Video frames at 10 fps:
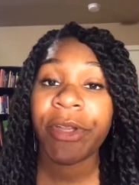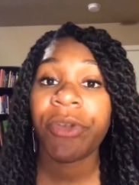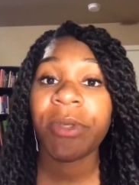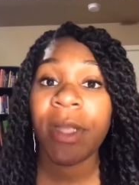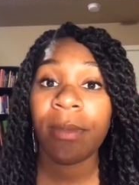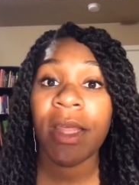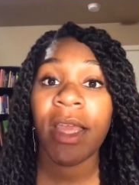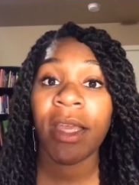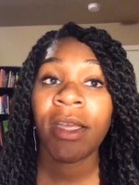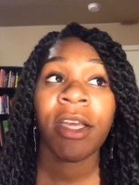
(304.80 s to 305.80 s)
and you do
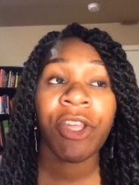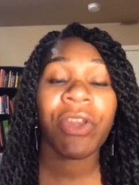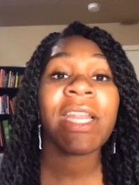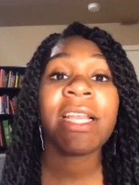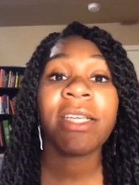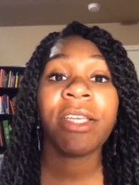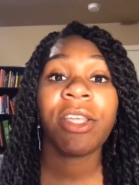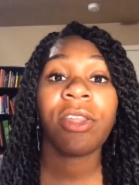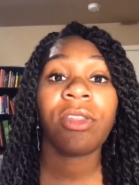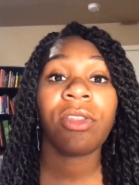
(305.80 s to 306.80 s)
something, you're getting
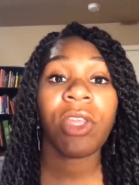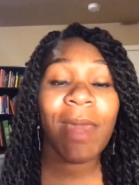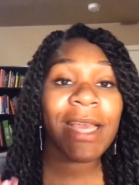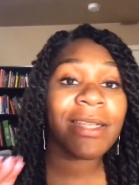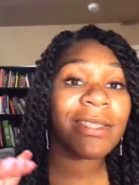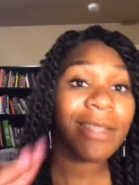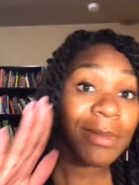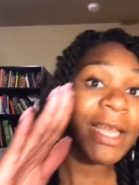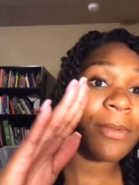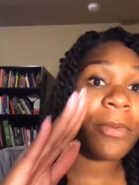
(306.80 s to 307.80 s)
you're making
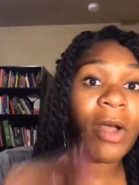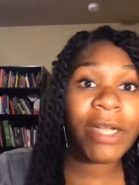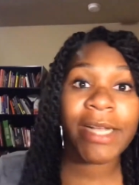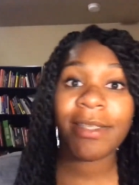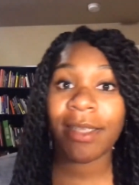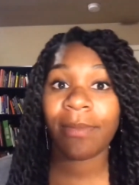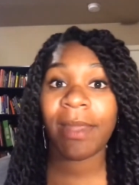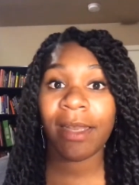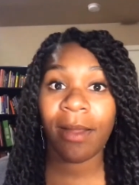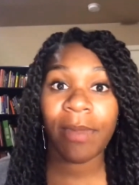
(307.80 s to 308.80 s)
some type of progress. It
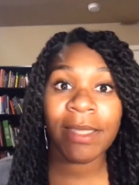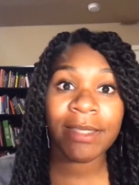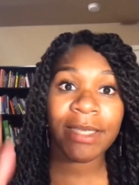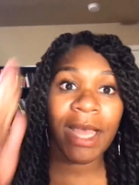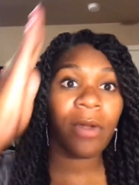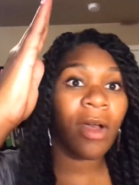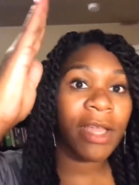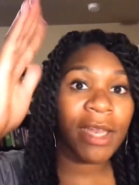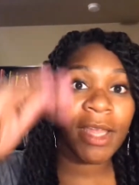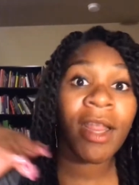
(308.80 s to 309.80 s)
may not be
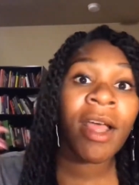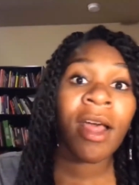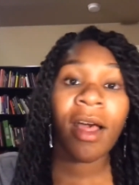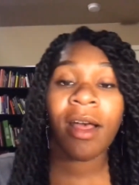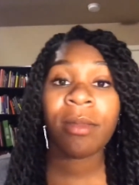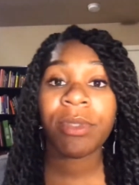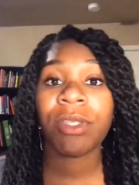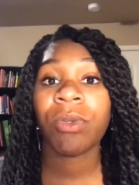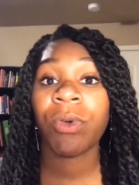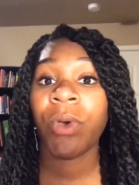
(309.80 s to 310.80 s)
skyrocketed up
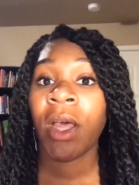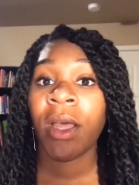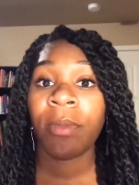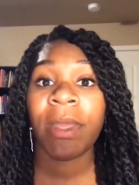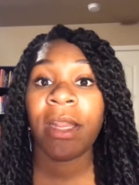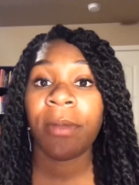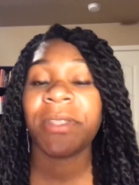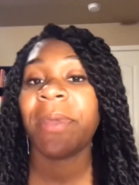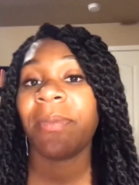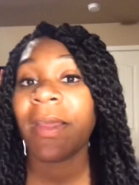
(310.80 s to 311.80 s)
to being
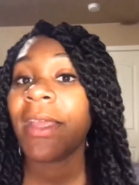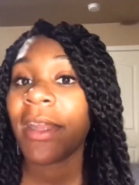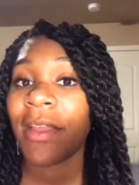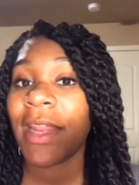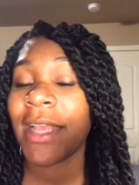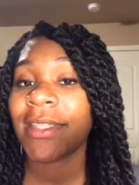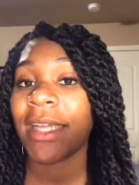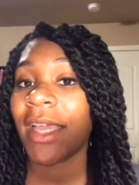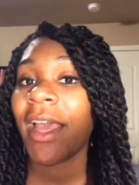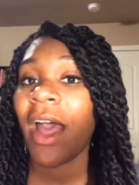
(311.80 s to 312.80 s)
able to be a millionaire the
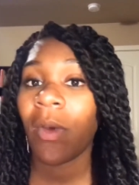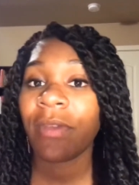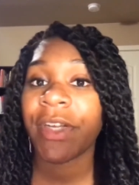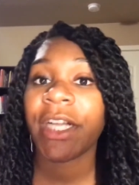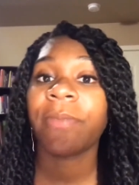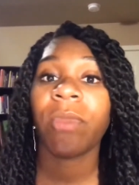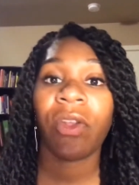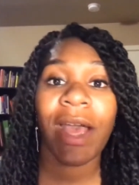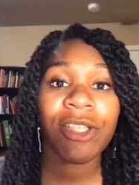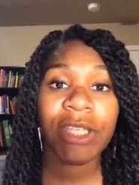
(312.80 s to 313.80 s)
next day. However,
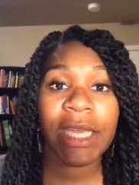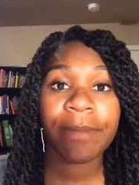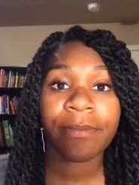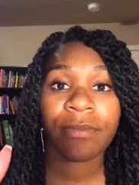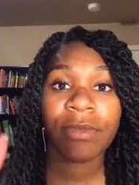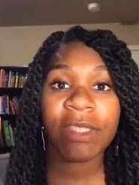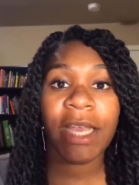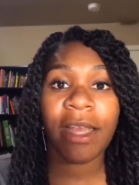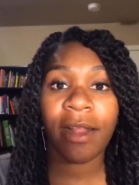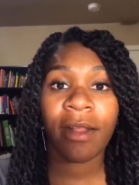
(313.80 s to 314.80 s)
you're actually
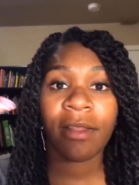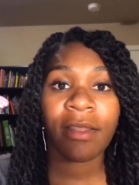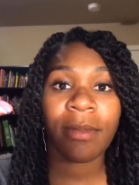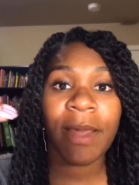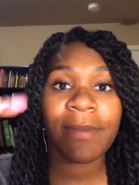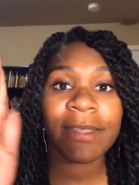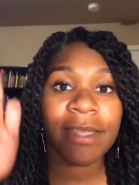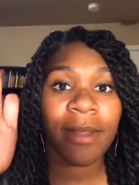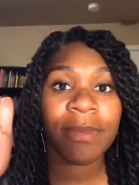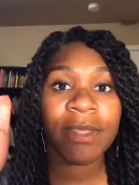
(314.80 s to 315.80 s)
taking the baby
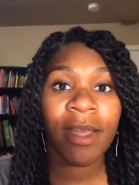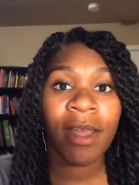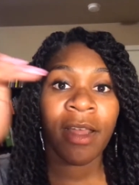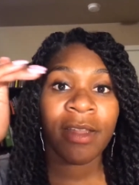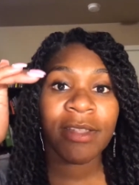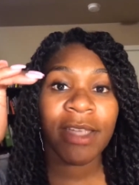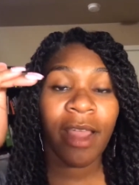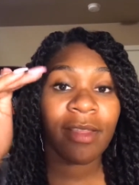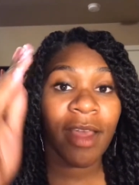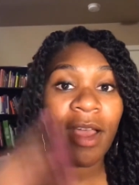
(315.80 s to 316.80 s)
steps to
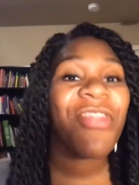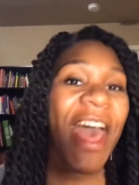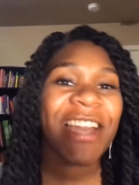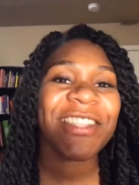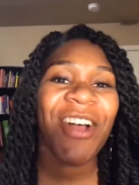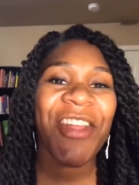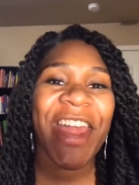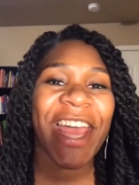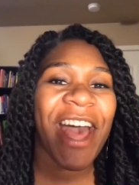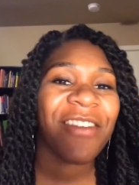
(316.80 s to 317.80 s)
get there. That is all
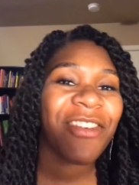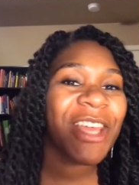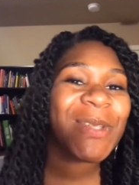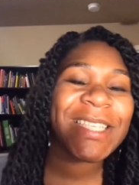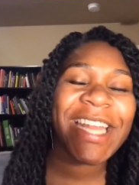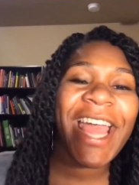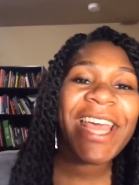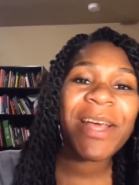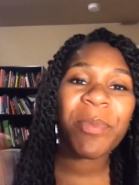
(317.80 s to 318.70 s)
that I have for you today.